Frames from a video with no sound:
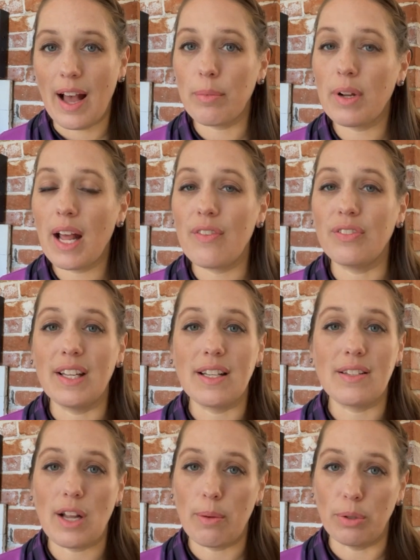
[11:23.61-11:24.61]
I'm going to have
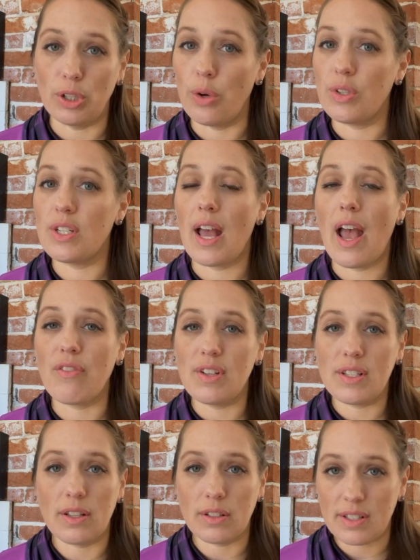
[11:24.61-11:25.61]
links down below to every
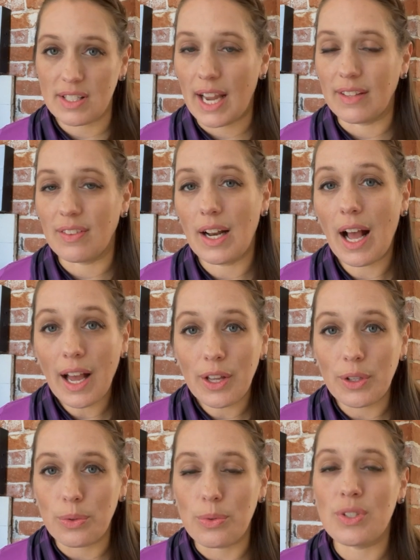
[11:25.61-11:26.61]
single site that I
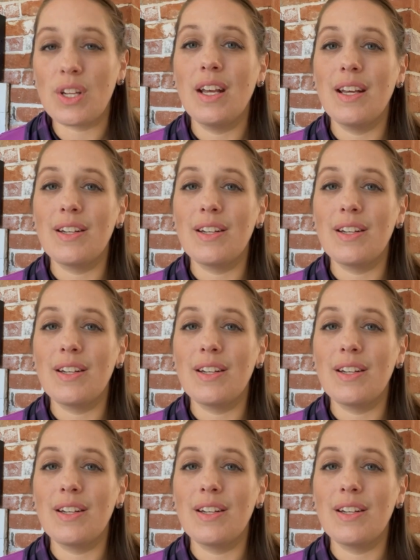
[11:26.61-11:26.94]
used